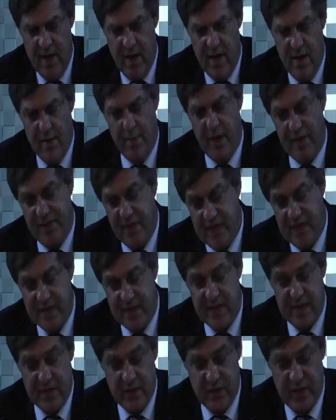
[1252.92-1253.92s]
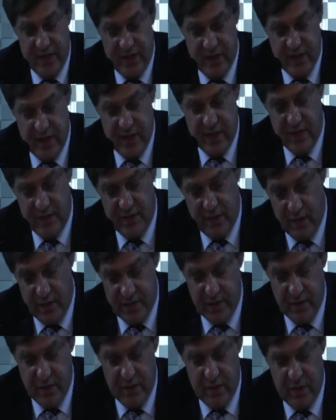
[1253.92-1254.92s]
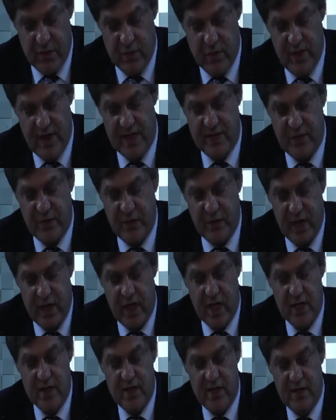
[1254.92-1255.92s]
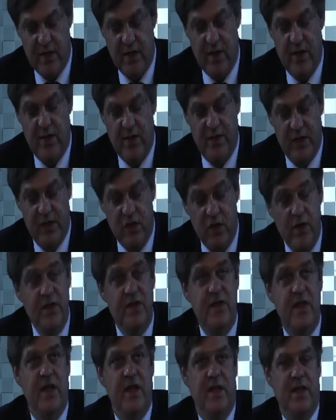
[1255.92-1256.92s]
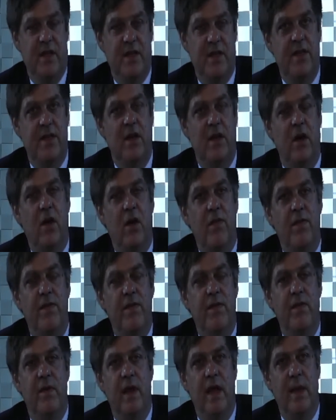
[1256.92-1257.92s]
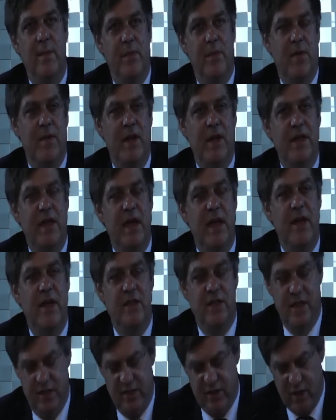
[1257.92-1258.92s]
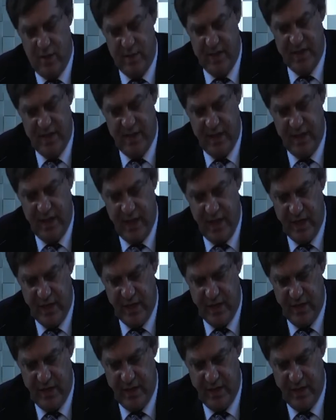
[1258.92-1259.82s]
But this discretion holds also true as regards the contents of implementation and domestication.